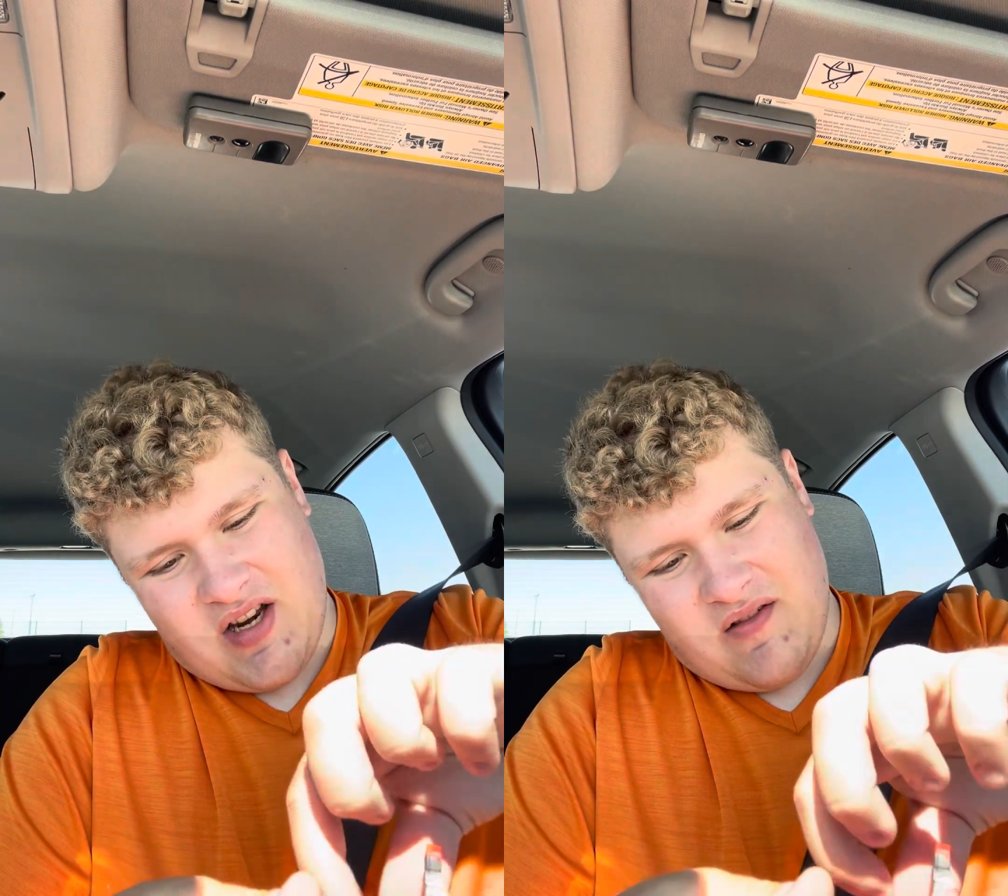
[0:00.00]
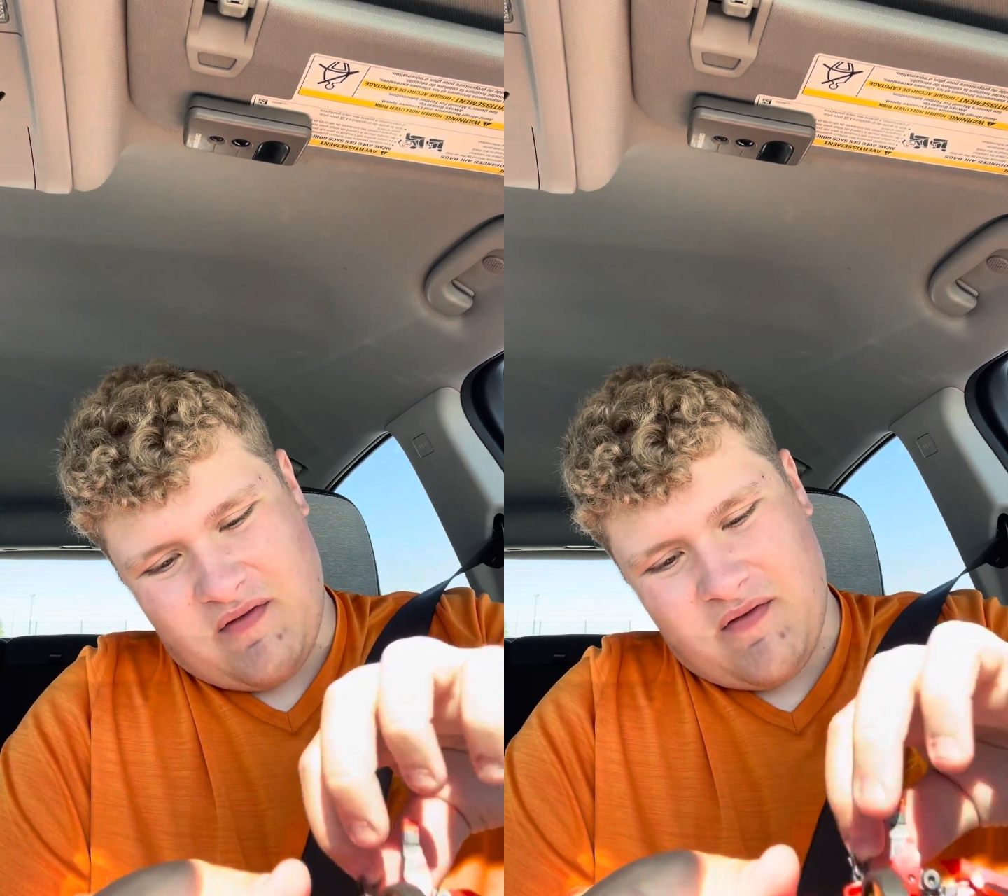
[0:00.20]

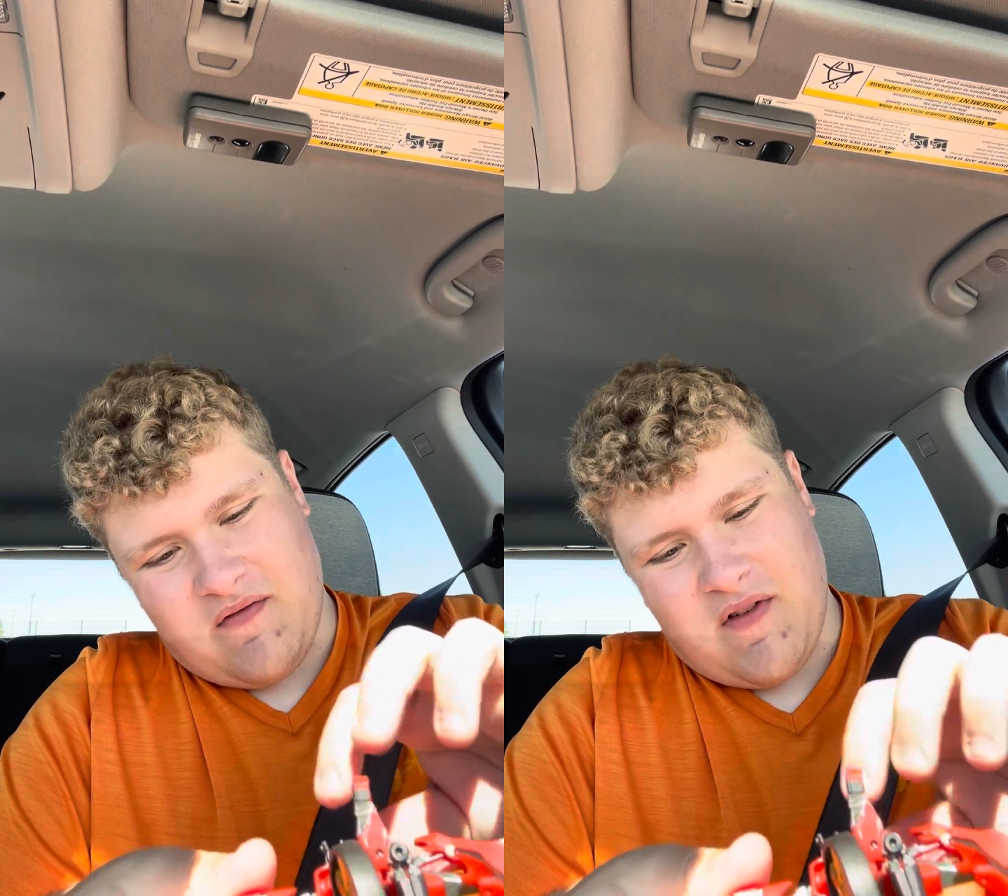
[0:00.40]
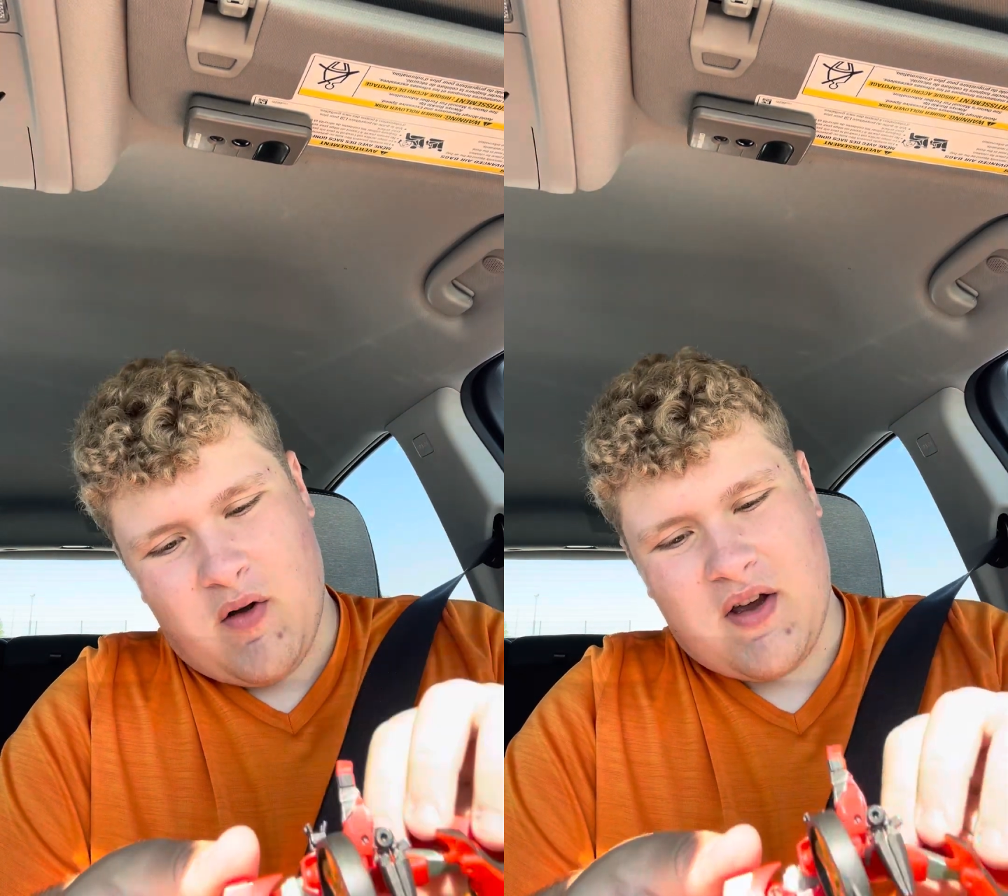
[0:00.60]

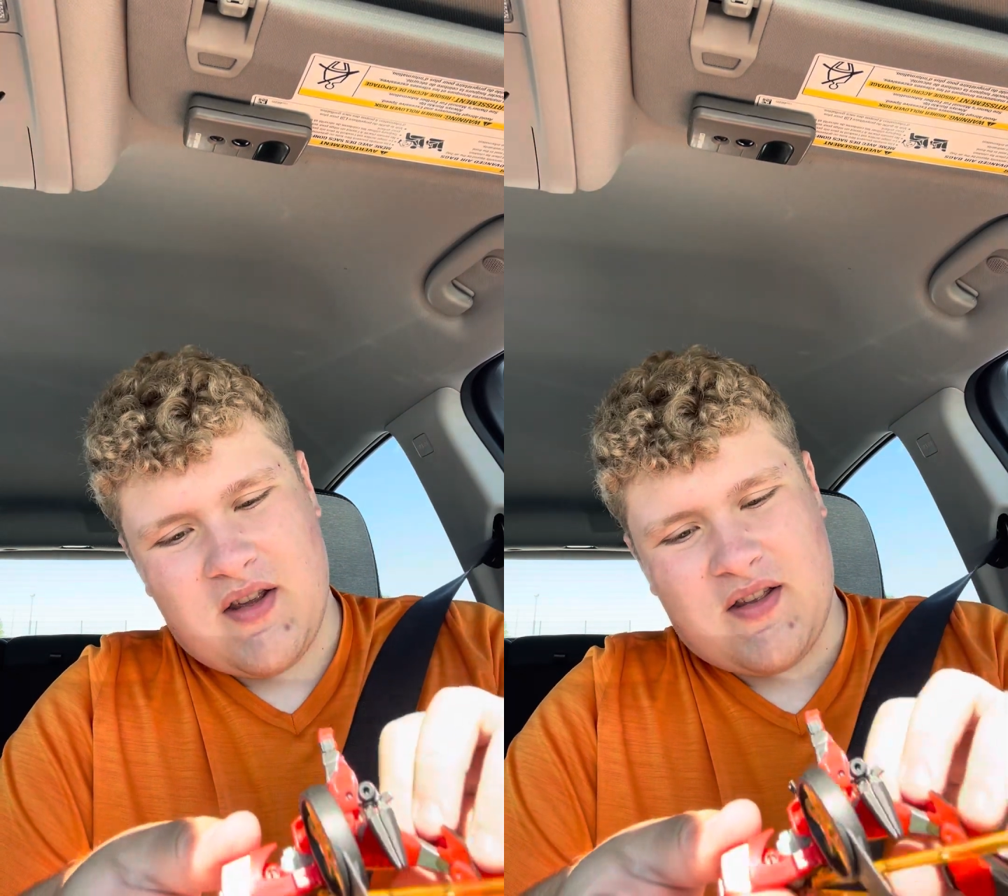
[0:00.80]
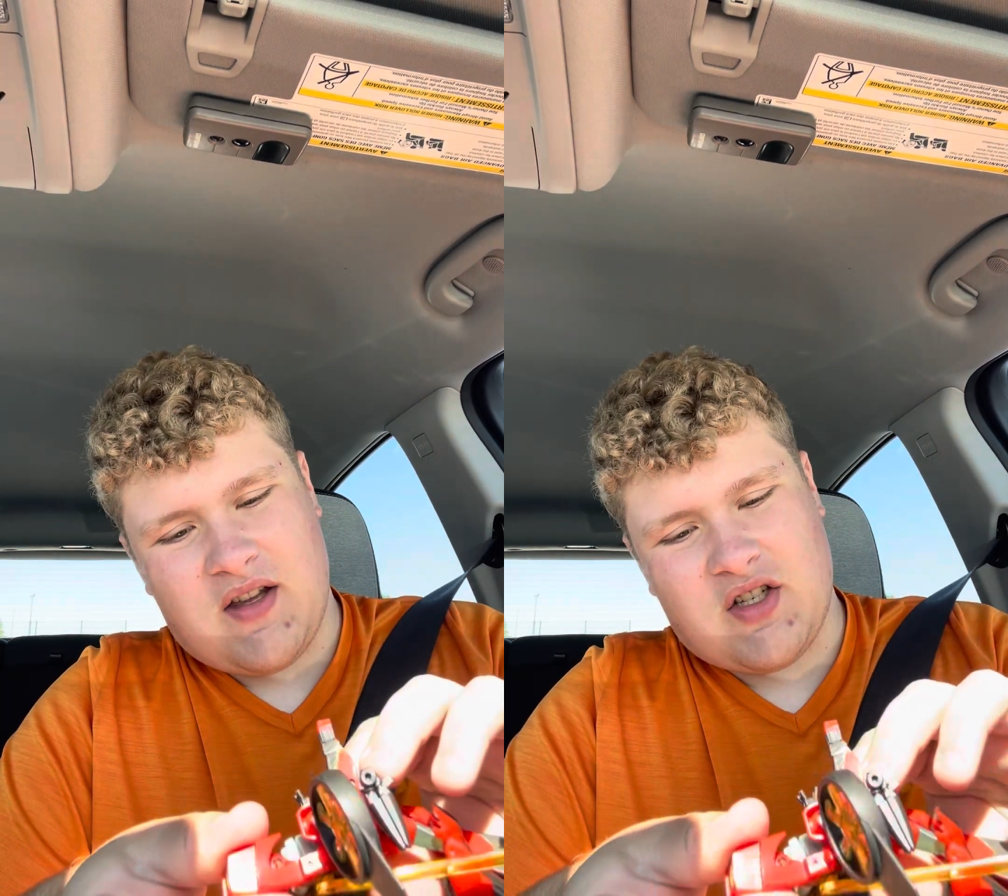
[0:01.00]

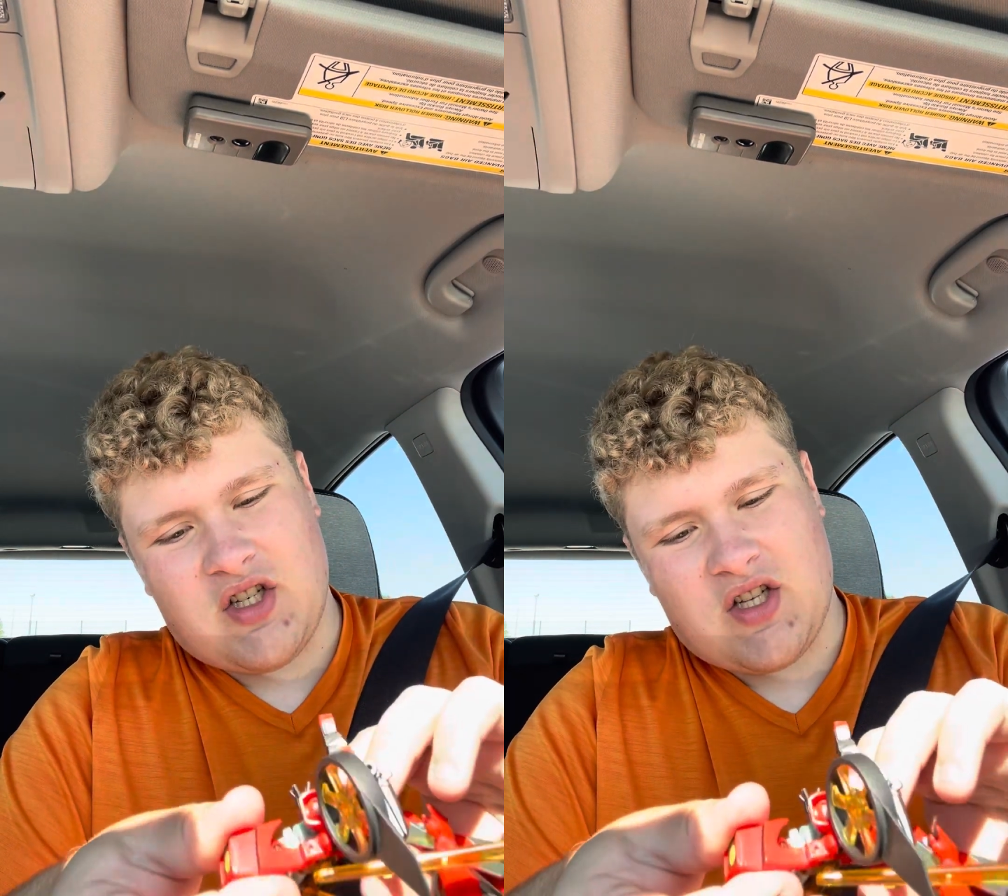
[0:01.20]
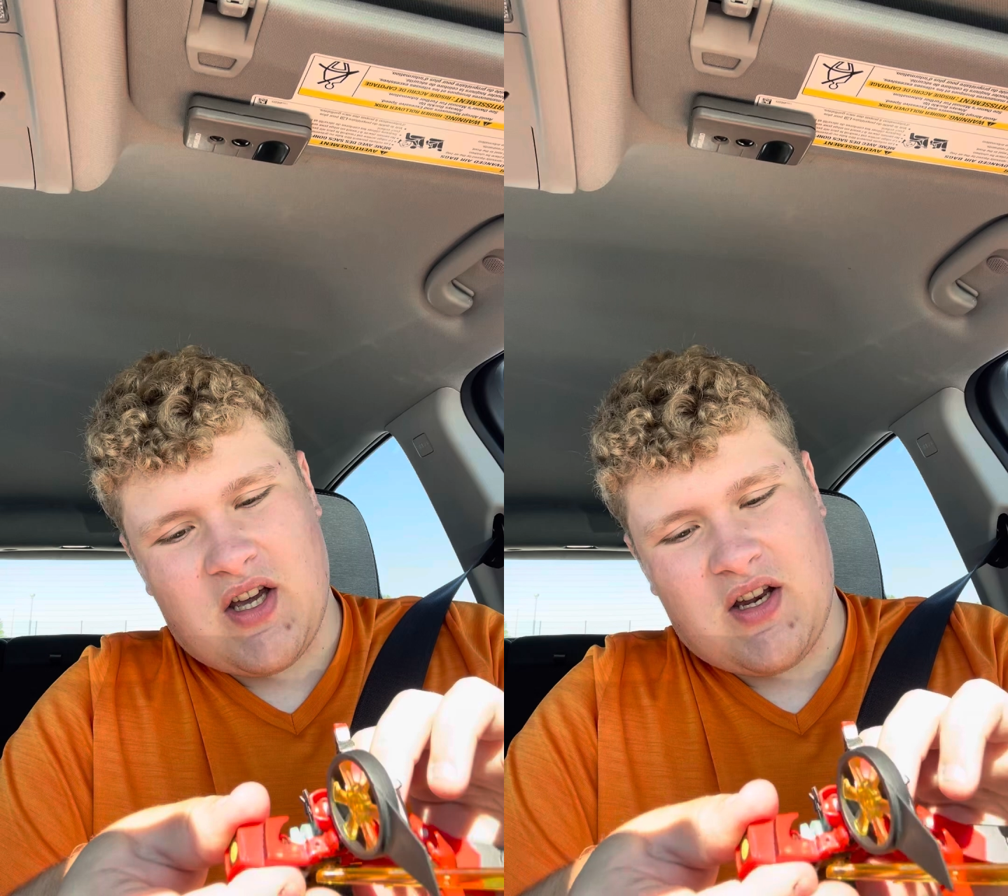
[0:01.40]

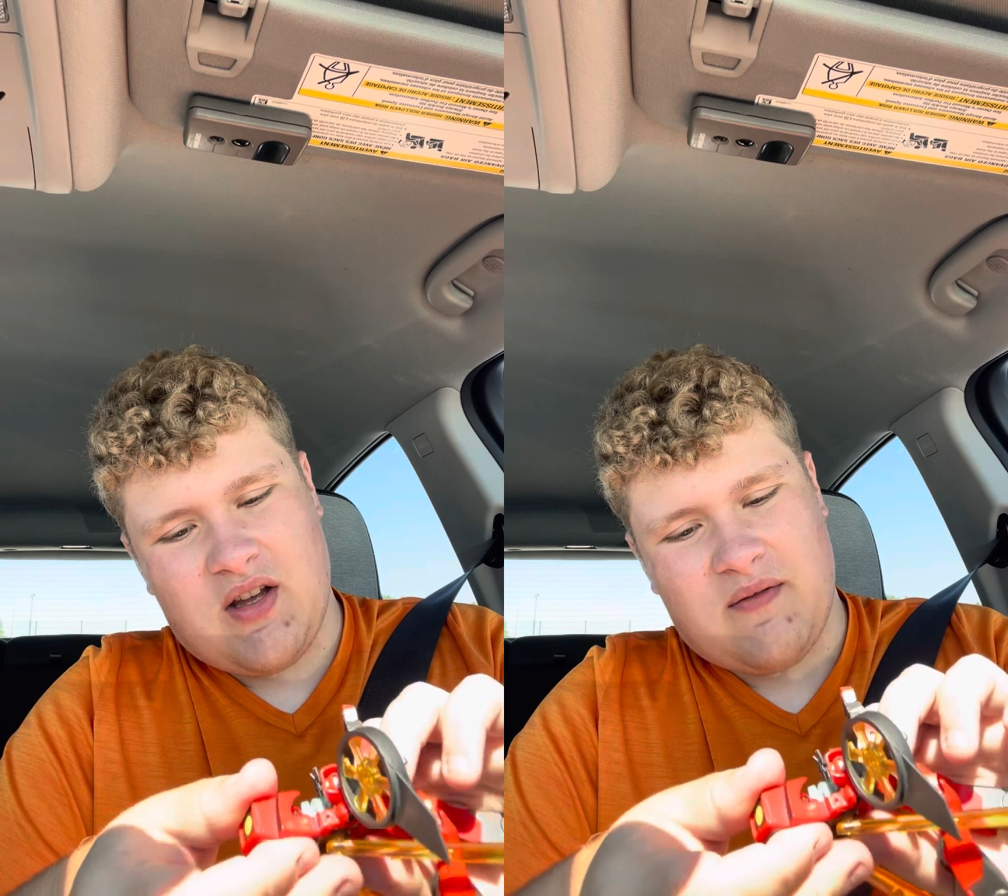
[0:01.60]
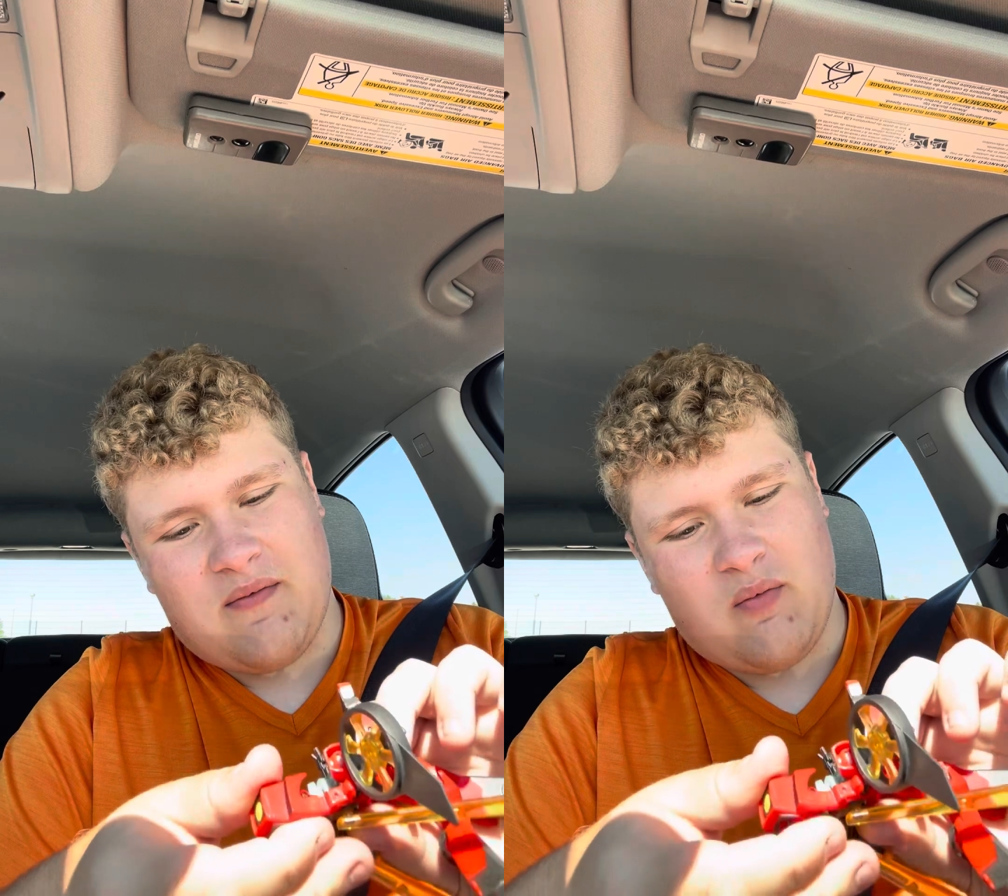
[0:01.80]
of